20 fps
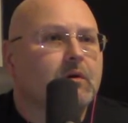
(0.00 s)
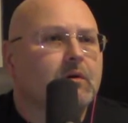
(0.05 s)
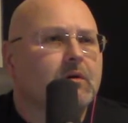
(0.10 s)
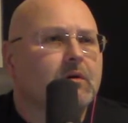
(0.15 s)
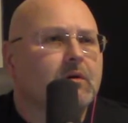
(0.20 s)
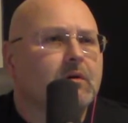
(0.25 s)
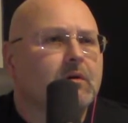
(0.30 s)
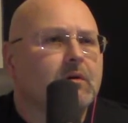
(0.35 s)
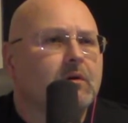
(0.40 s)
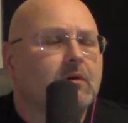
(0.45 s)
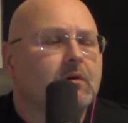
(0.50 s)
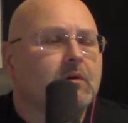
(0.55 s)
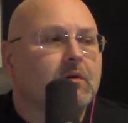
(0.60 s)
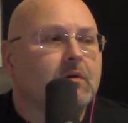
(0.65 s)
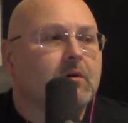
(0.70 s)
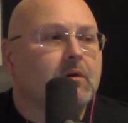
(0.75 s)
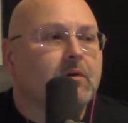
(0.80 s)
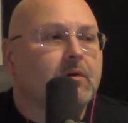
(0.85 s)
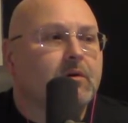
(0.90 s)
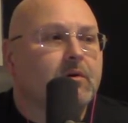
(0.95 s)
because I
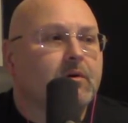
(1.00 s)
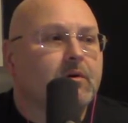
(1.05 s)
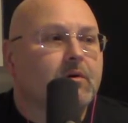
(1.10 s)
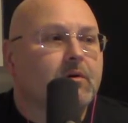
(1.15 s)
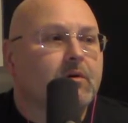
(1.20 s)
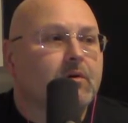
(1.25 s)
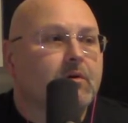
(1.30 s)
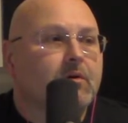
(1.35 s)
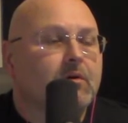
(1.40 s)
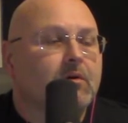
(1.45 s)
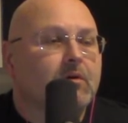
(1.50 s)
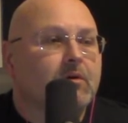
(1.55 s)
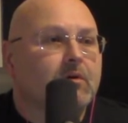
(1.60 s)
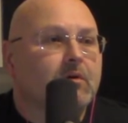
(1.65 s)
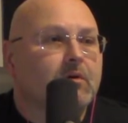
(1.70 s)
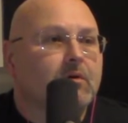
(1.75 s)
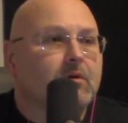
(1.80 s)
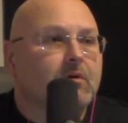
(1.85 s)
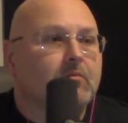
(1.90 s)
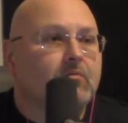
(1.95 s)
can talk to God.
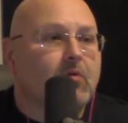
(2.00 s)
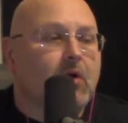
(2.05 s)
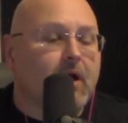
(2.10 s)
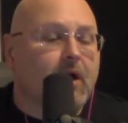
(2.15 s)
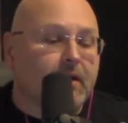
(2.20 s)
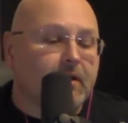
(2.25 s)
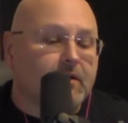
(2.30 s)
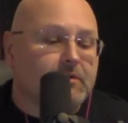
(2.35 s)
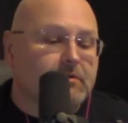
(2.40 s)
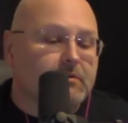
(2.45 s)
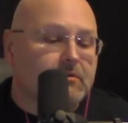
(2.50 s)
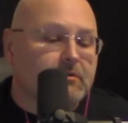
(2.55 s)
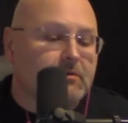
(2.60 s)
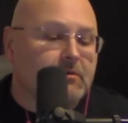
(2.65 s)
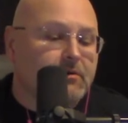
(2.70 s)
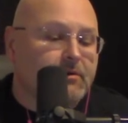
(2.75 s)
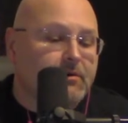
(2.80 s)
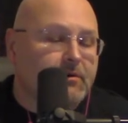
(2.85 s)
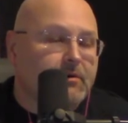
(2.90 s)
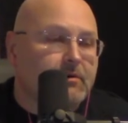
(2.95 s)
Right, I mean, it doesn't
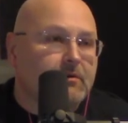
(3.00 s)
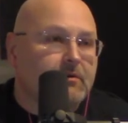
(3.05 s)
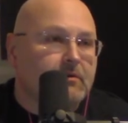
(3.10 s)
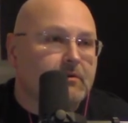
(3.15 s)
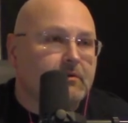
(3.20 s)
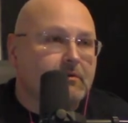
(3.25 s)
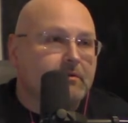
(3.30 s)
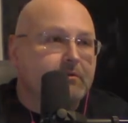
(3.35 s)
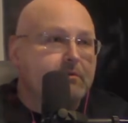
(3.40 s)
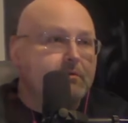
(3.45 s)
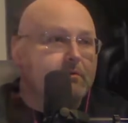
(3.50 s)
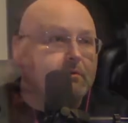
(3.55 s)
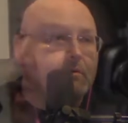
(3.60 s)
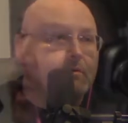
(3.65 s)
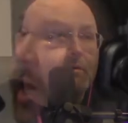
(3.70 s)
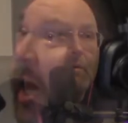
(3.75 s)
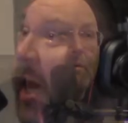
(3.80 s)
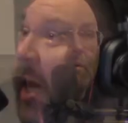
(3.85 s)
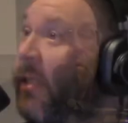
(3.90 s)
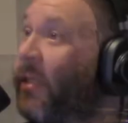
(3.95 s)
hurt that he that
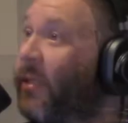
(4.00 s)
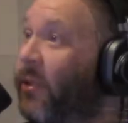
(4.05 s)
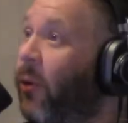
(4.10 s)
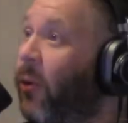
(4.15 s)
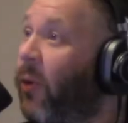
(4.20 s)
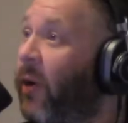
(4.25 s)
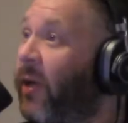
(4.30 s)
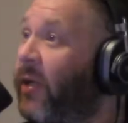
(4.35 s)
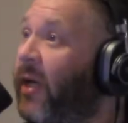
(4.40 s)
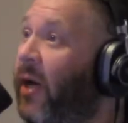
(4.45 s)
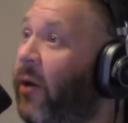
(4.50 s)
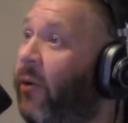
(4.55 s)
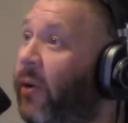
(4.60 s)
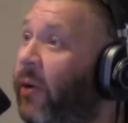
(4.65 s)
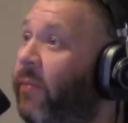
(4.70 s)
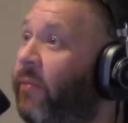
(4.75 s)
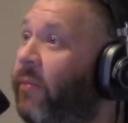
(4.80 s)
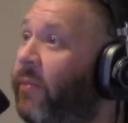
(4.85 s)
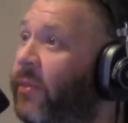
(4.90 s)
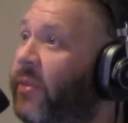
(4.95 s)
God's the one telling he's
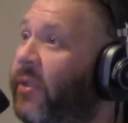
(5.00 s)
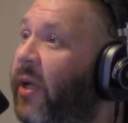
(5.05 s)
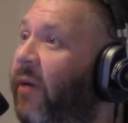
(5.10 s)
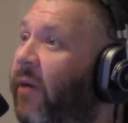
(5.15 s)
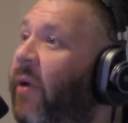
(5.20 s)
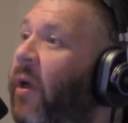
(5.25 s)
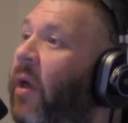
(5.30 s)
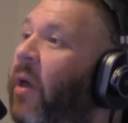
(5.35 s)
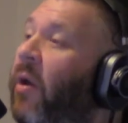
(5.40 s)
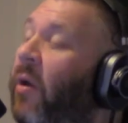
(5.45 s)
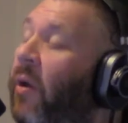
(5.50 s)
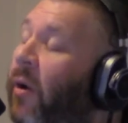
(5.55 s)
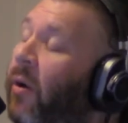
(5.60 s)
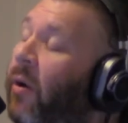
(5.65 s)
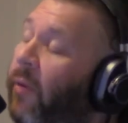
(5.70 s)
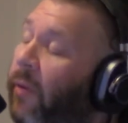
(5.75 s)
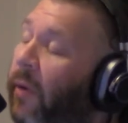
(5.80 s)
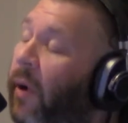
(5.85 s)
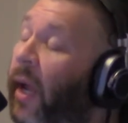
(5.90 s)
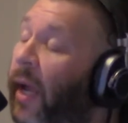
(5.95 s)
him special.
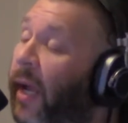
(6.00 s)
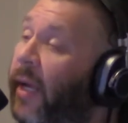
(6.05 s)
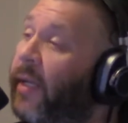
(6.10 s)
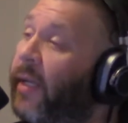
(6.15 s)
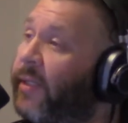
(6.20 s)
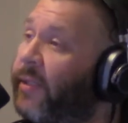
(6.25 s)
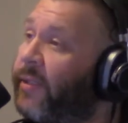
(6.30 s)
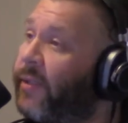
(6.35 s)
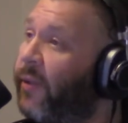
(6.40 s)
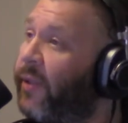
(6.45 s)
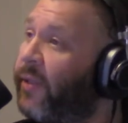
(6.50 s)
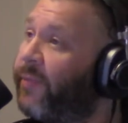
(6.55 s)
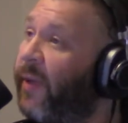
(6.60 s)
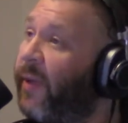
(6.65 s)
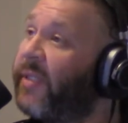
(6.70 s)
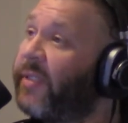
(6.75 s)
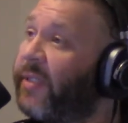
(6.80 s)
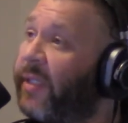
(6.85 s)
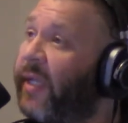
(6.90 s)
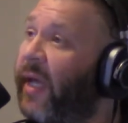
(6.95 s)
Right, so he's
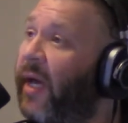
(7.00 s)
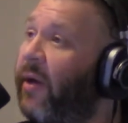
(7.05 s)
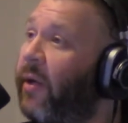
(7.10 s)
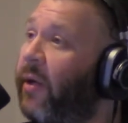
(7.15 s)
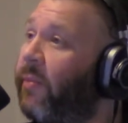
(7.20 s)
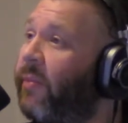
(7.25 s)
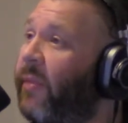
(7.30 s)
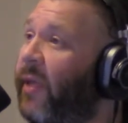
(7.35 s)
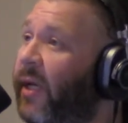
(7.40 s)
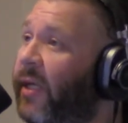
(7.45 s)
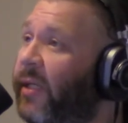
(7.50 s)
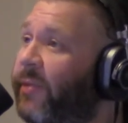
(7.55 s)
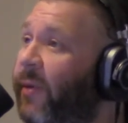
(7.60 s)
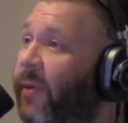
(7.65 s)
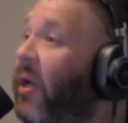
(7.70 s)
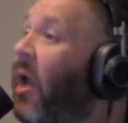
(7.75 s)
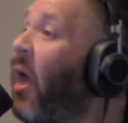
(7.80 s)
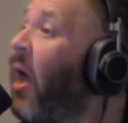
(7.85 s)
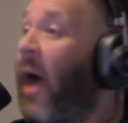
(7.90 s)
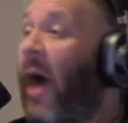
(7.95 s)
basically telling him that he's
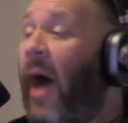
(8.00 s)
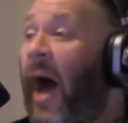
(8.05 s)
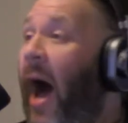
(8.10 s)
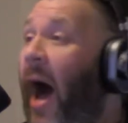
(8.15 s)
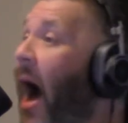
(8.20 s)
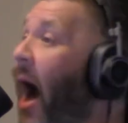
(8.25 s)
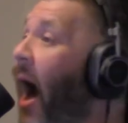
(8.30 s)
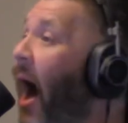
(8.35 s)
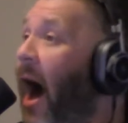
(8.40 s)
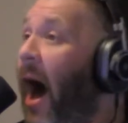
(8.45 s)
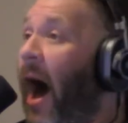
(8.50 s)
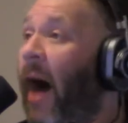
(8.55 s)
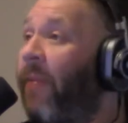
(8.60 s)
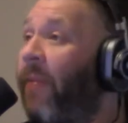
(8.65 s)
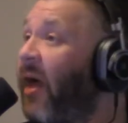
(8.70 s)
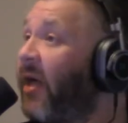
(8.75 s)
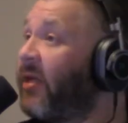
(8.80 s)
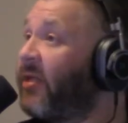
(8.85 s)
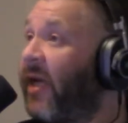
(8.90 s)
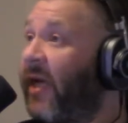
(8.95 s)
special. I'm
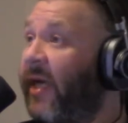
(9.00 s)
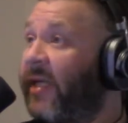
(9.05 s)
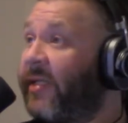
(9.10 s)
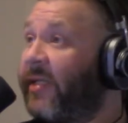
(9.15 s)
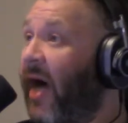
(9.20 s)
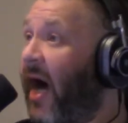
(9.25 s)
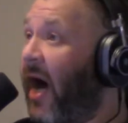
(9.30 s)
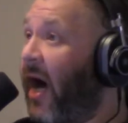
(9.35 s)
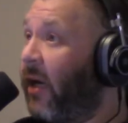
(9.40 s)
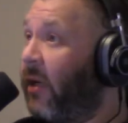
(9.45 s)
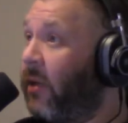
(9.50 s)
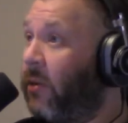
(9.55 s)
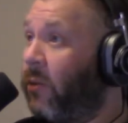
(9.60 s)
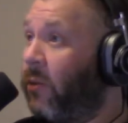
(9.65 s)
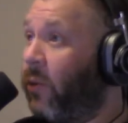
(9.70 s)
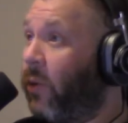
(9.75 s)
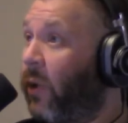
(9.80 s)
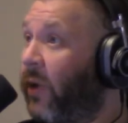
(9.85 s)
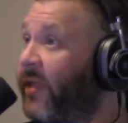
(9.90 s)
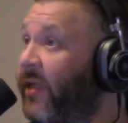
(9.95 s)
not saying he's not.
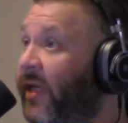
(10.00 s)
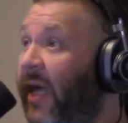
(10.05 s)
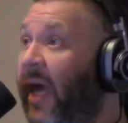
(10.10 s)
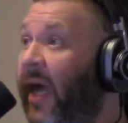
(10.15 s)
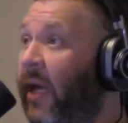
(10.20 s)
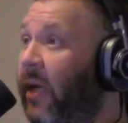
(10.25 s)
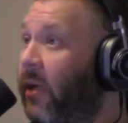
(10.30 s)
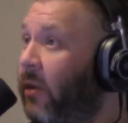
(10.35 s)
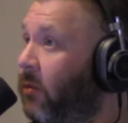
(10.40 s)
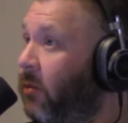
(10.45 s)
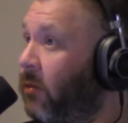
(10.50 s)
Once again,